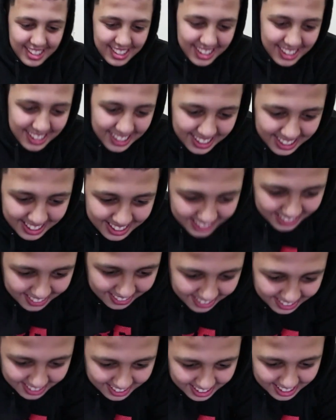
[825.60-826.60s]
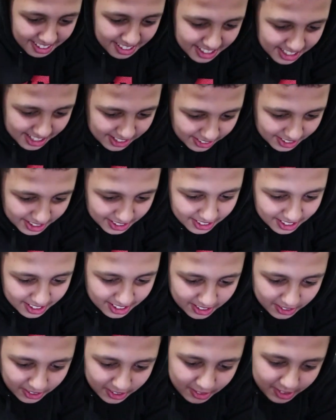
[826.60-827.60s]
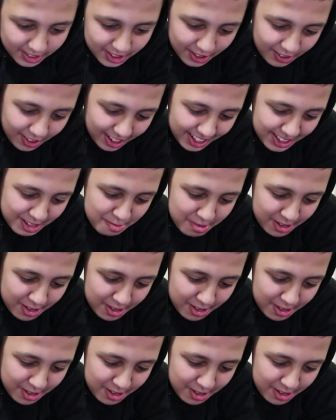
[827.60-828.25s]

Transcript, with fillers: choose for me. Choose no. for yourself. This one, the, the one with the gray in the